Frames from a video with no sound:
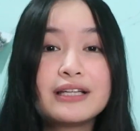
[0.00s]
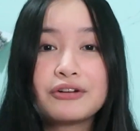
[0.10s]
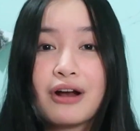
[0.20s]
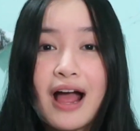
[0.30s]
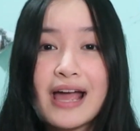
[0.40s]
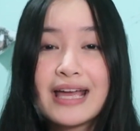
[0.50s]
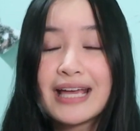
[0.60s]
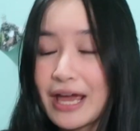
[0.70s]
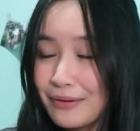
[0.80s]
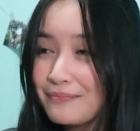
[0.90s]

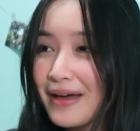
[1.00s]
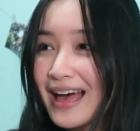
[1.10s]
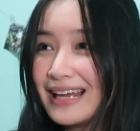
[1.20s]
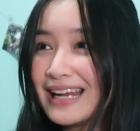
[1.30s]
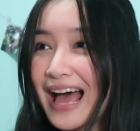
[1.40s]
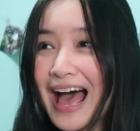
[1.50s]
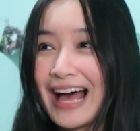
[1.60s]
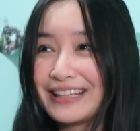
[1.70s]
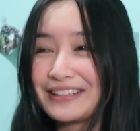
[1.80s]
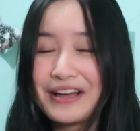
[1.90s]
crying in bed
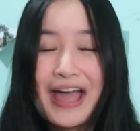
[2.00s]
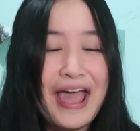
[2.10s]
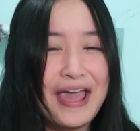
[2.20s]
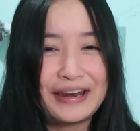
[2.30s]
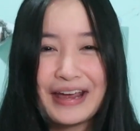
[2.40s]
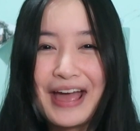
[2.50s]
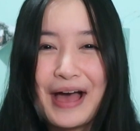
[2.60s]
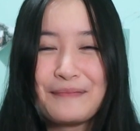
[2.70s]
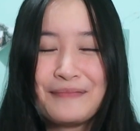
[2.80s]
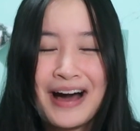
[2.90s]
at 8 a.m.